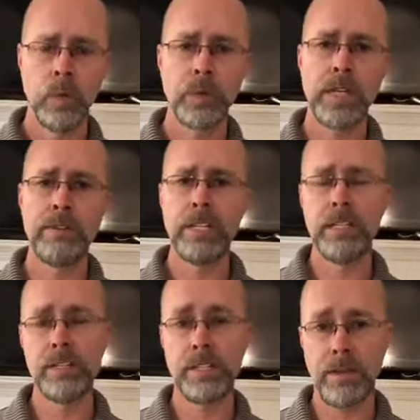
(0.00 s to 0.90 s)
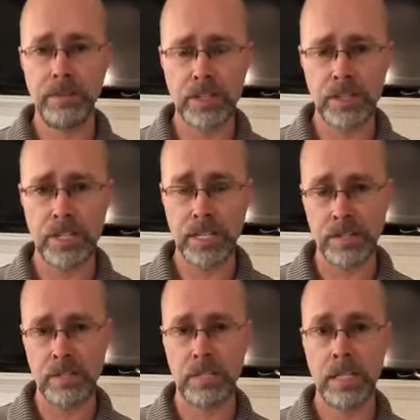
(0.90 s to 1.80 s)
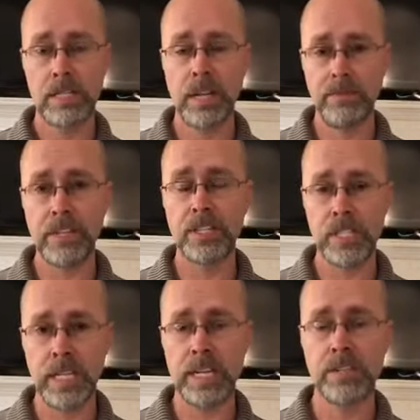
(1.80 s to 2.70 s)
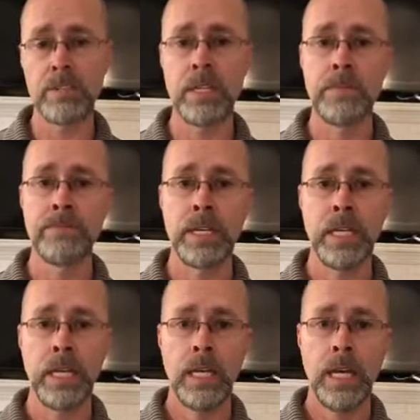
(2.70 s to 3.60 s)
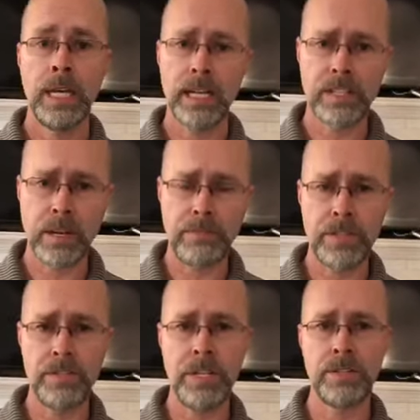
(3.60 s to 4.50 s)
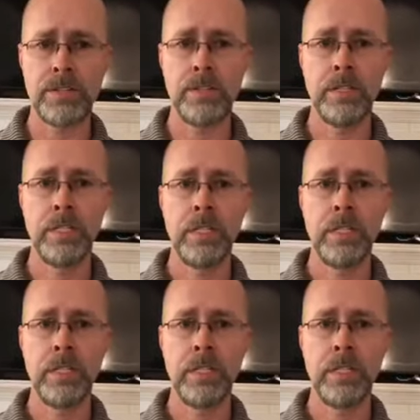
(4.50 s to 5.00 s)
We're given to selfishness, selflessness, and not selfishness.